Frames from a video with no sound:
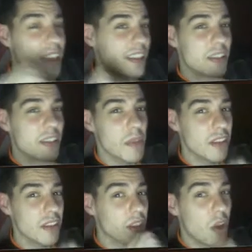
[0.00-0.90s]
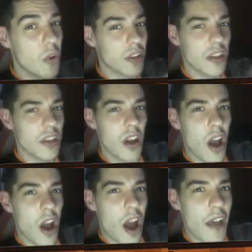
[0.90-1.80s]
to me is a lot worse.
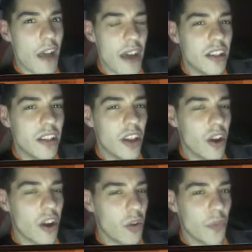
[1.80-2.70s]
I've had a girl